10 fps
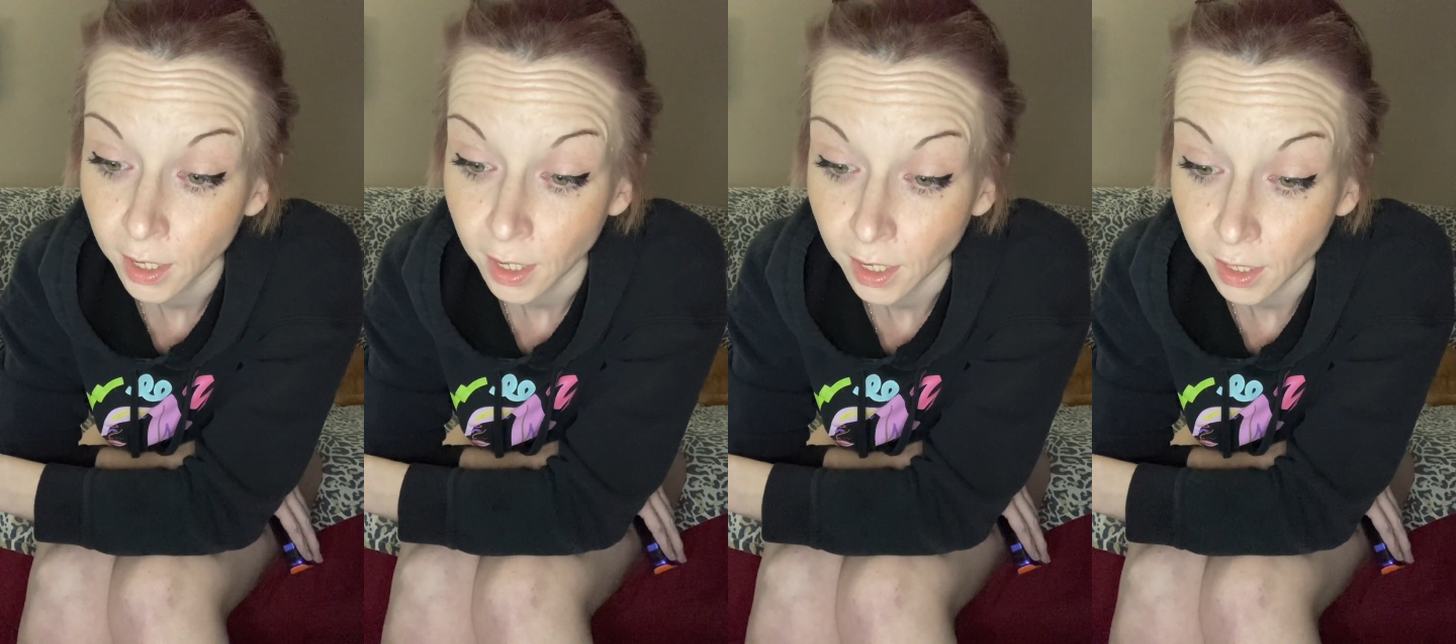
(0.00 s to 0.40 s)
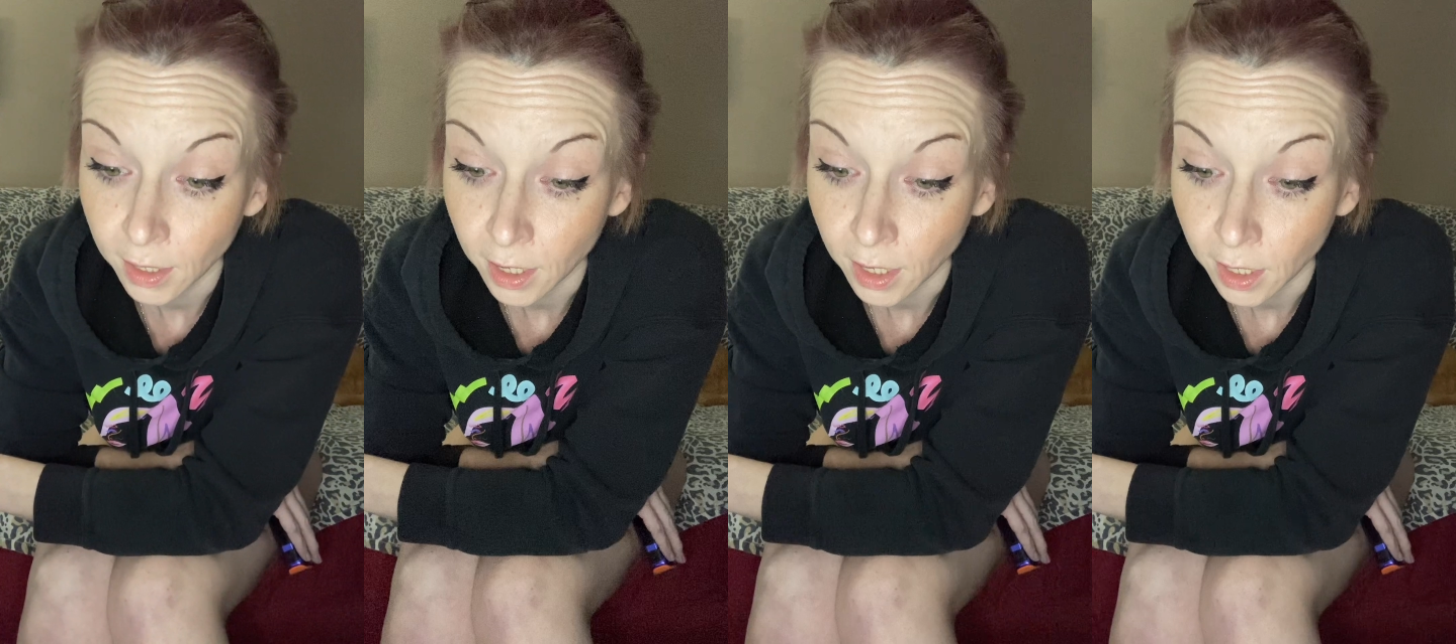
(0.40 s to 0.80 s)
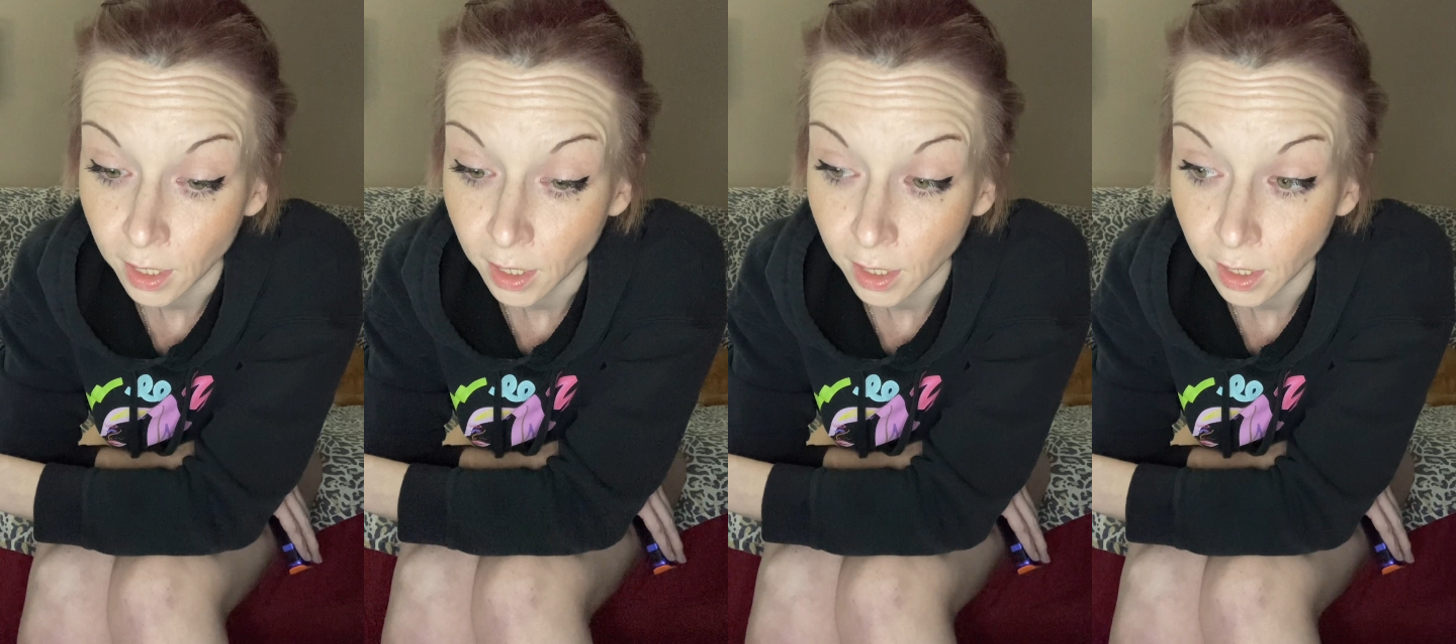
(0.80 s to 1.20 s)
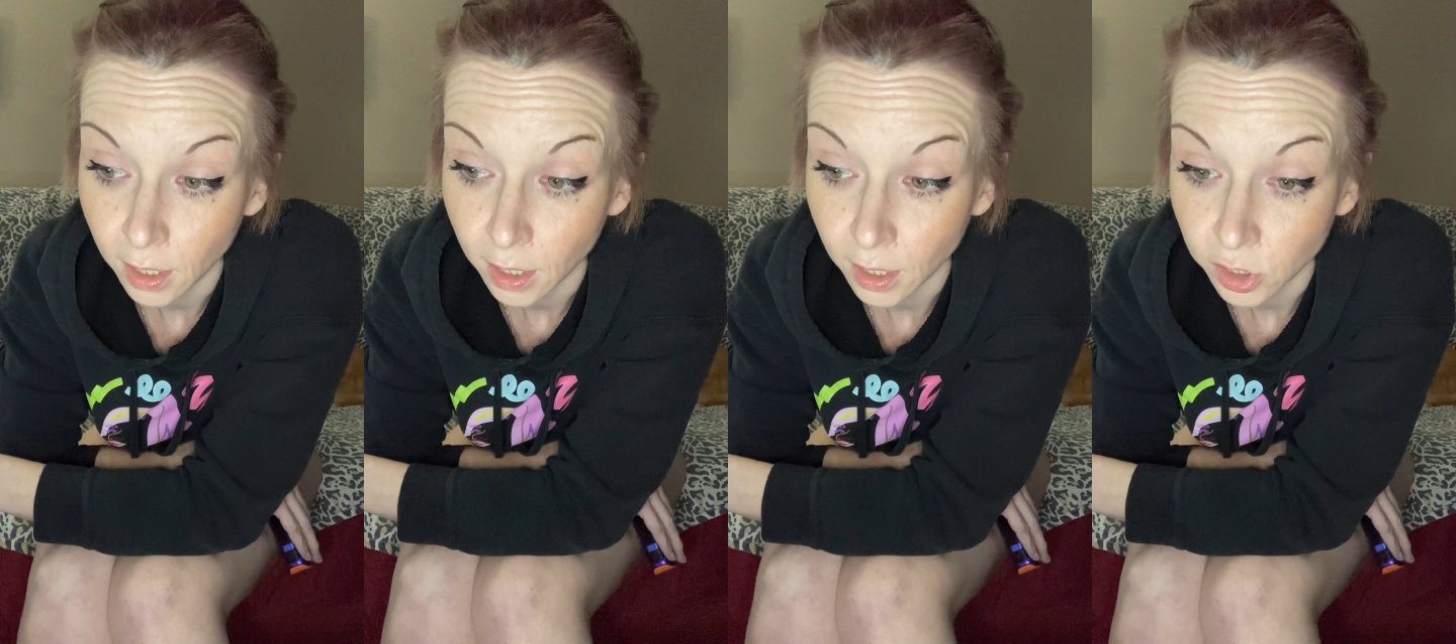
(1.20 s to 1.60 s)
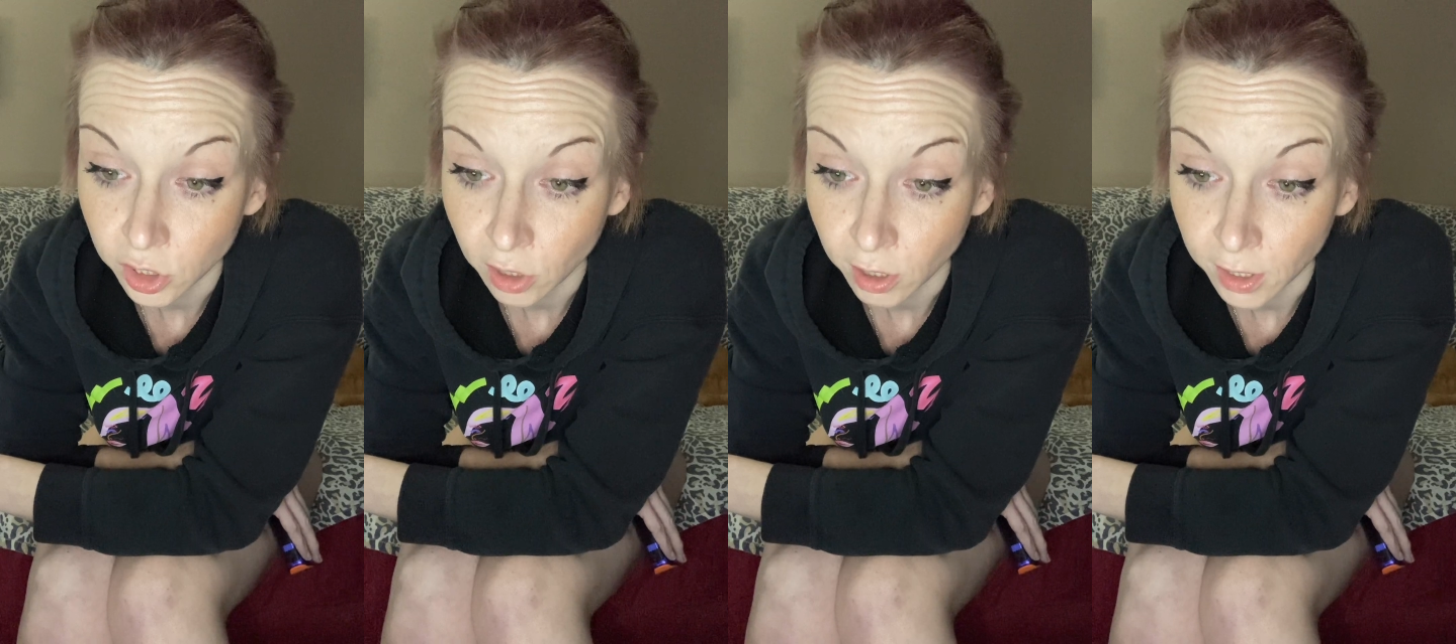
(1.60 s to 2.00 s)
and then
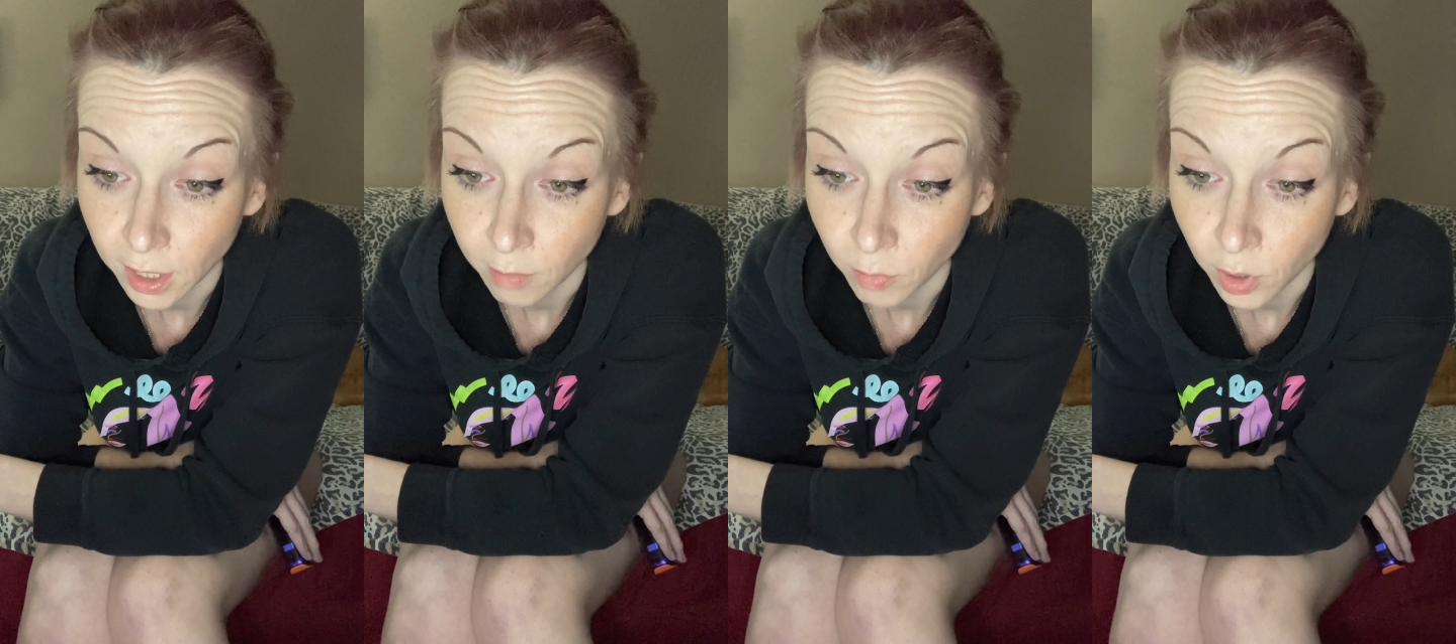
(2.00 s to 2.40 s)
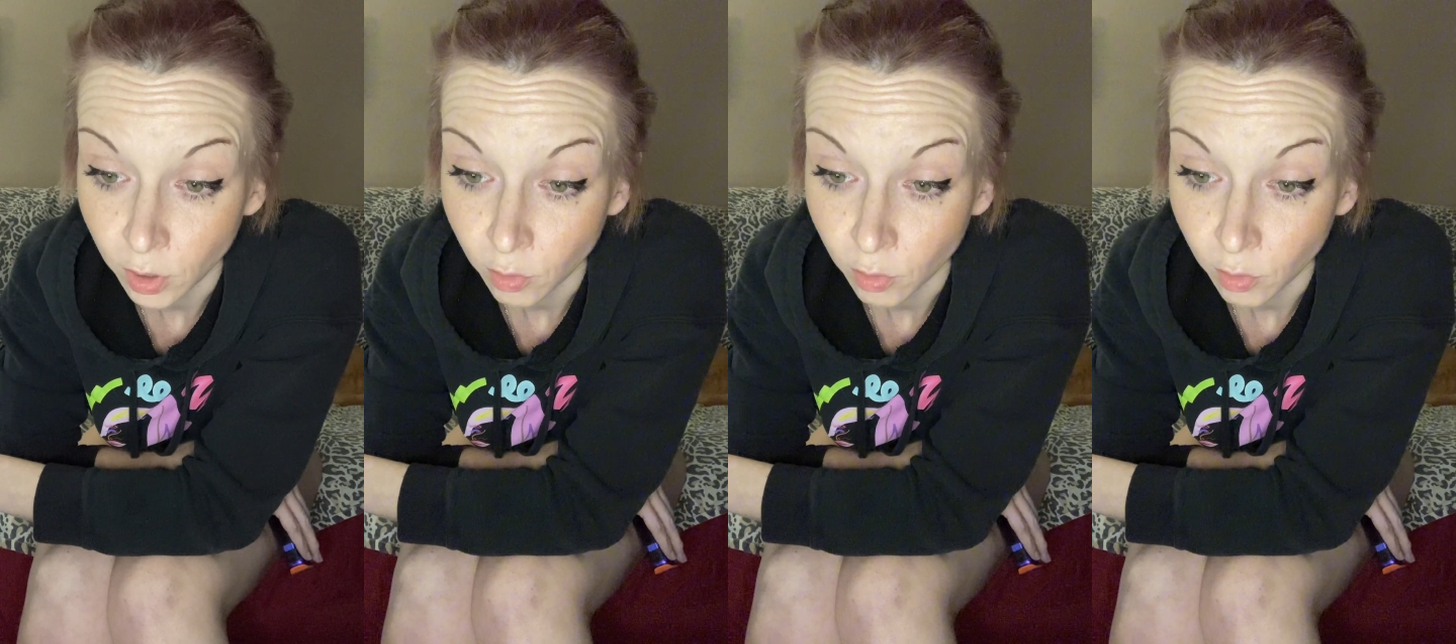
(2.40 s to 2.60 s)
sharing them